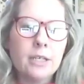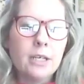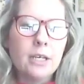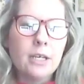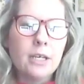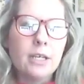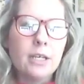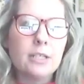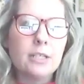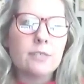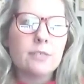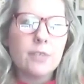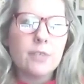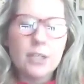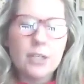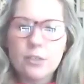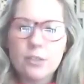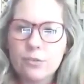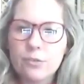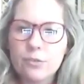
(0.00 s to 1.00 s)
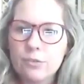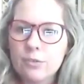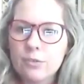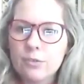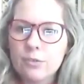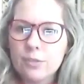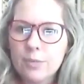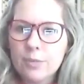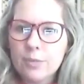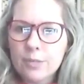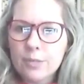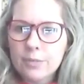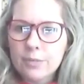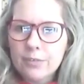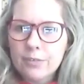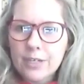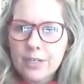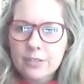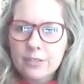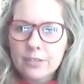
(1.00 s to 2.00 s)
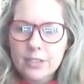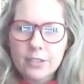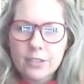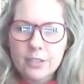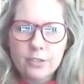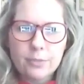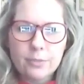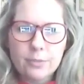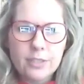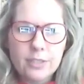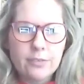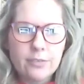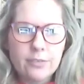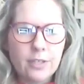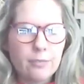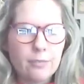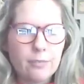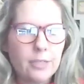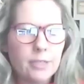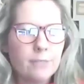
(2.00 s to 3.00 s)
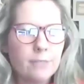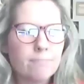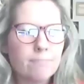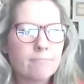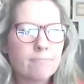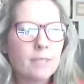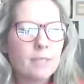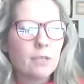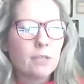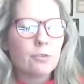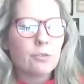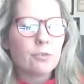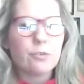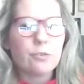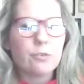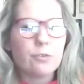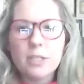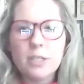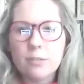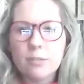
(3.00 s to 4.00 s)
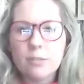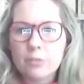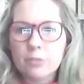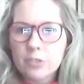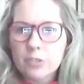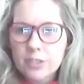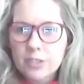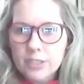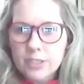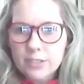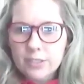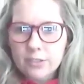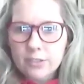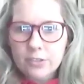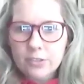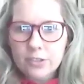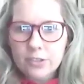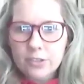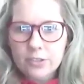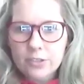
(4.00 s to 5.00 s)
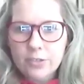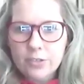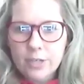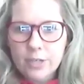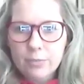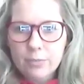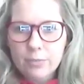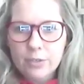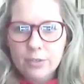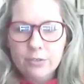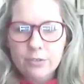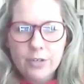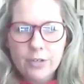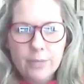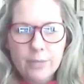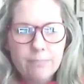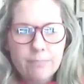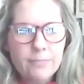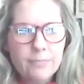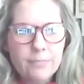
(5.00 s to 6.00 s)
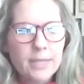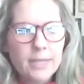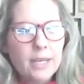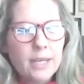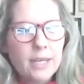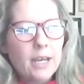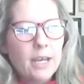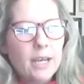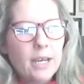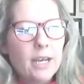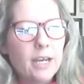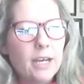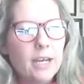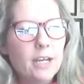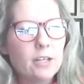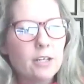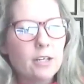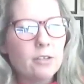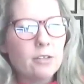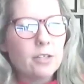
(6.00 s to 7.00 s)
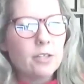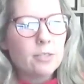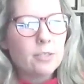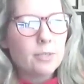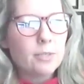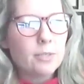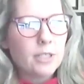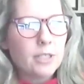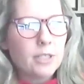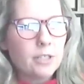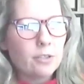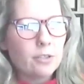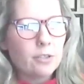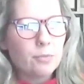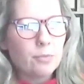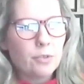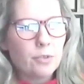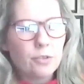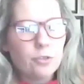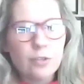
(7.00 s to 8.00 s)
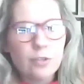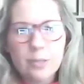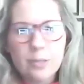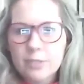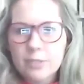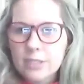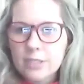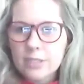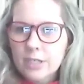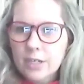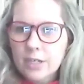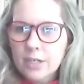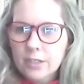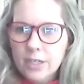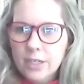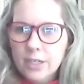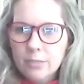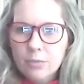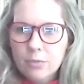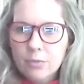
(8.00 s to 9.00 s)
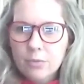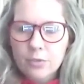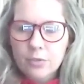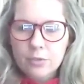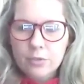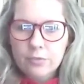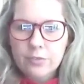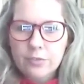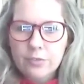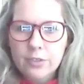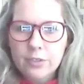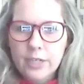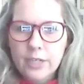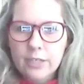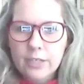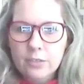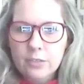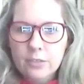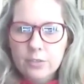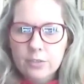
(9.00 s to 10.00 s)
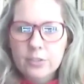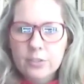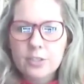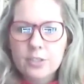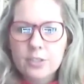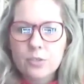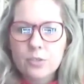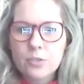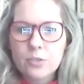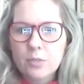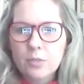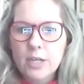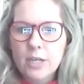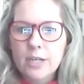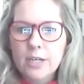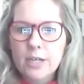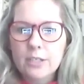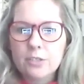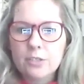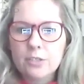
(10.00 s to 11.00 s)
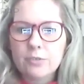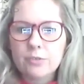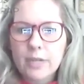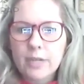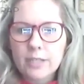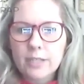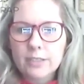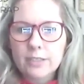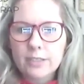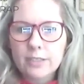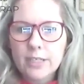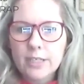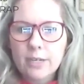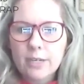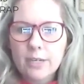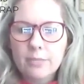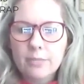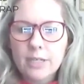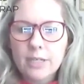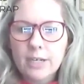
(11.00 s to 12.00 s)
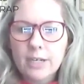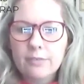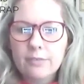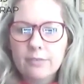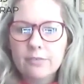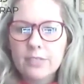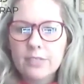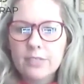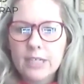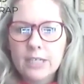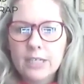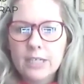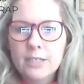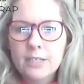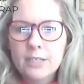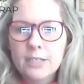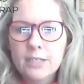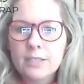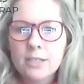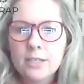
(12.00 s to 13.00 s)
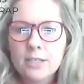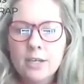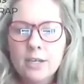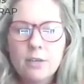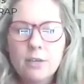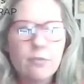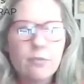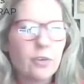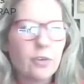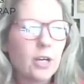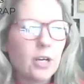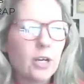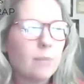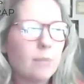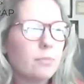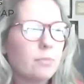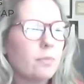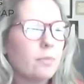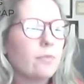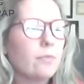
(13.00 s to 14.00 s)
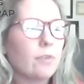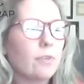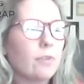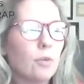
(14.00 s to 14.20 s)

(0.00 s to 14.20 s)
it's funded through the Department of Housing and Urban Development through the Emergency Solutions Grant Program. And this particular program is an online portal for landlords to apply directly on behalf of tenants for a